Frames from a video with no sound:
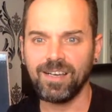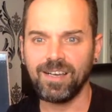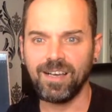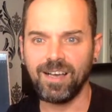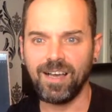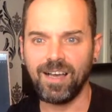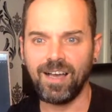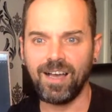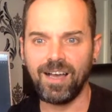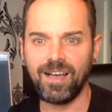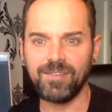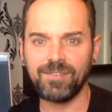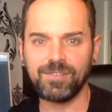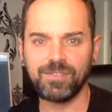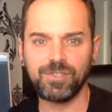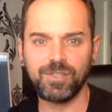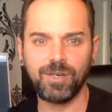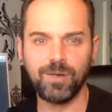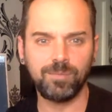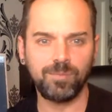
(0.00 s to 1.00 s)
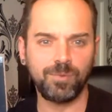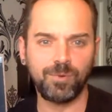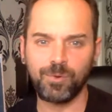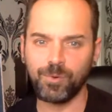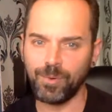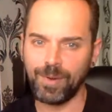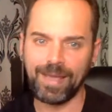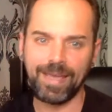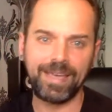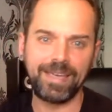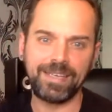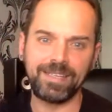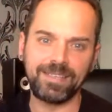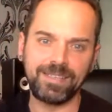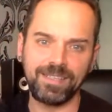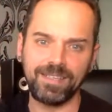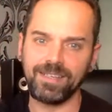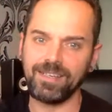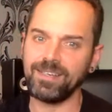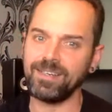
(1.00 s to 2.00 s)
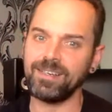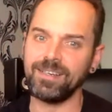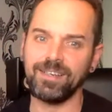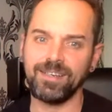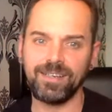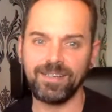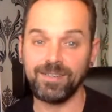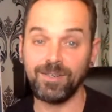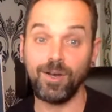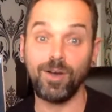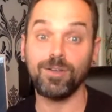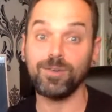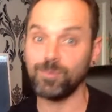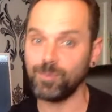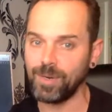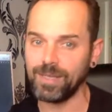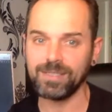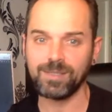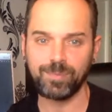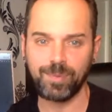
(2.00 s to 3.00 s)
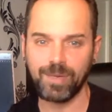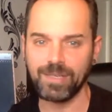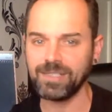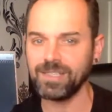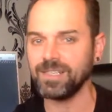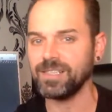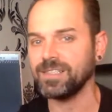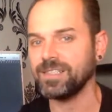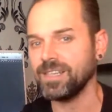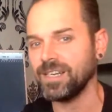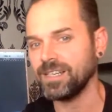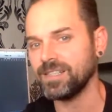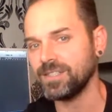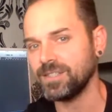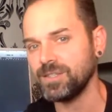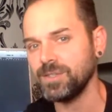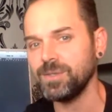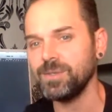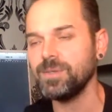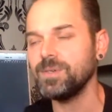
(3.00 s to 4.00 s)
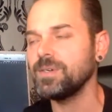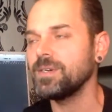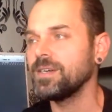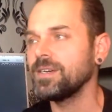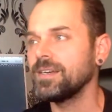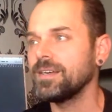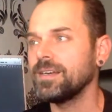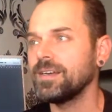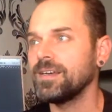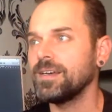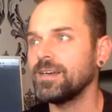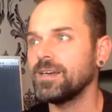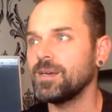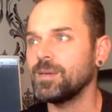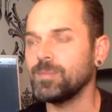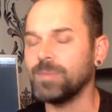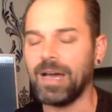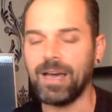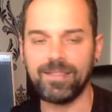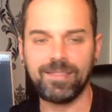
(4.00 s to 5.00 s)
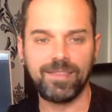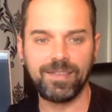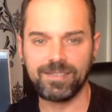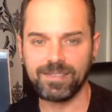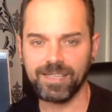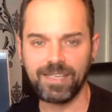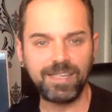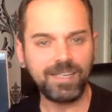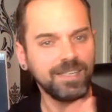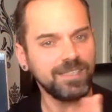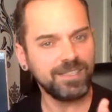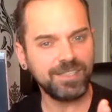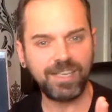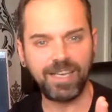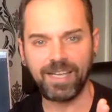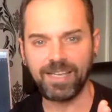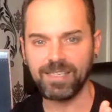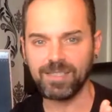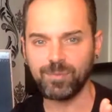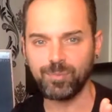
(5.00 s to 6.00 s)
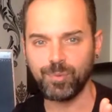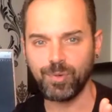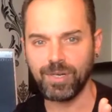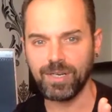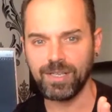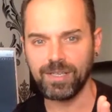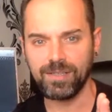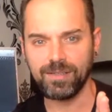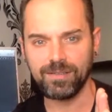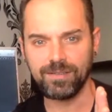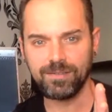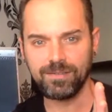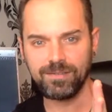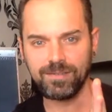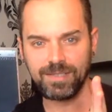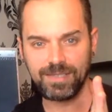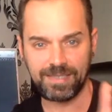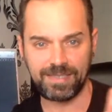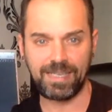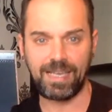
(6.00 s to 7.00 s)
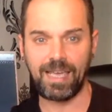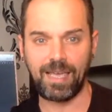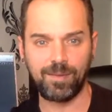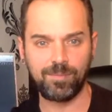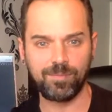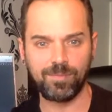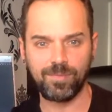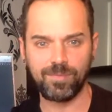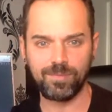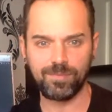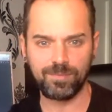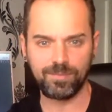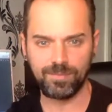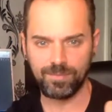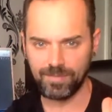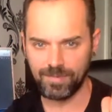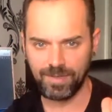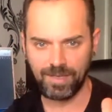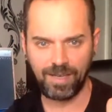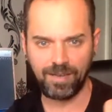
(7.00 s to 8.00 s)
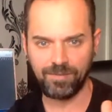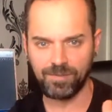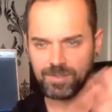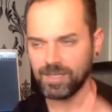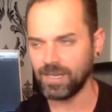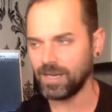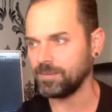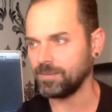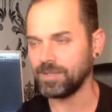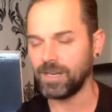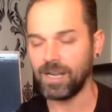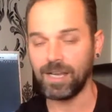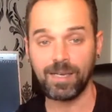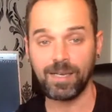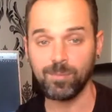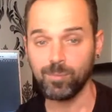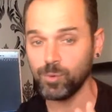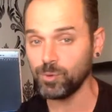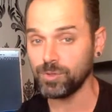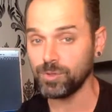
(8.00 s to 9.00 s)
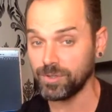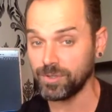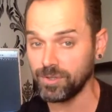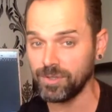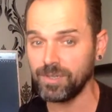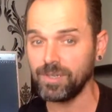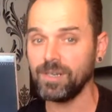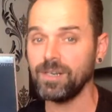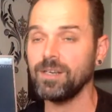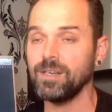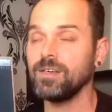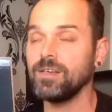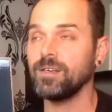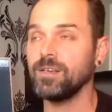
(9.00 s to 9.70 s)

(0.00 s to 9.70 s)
I have some great non-red special guitars too, but the signal chain is pretty the same every time. So like a booster